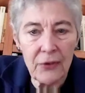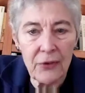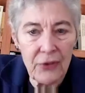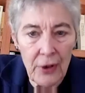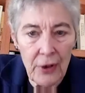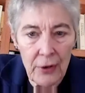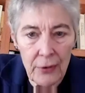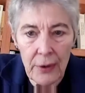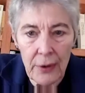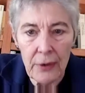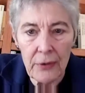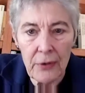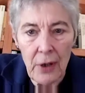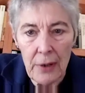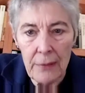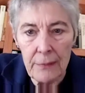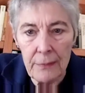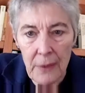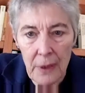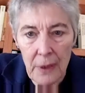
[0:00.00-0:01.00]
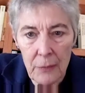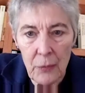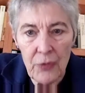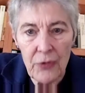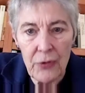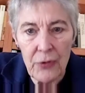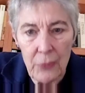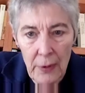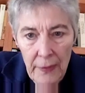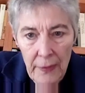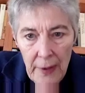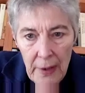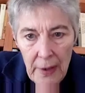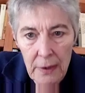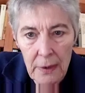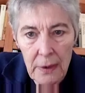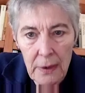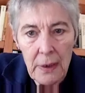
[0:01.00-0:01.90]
etc. I'm with you on that.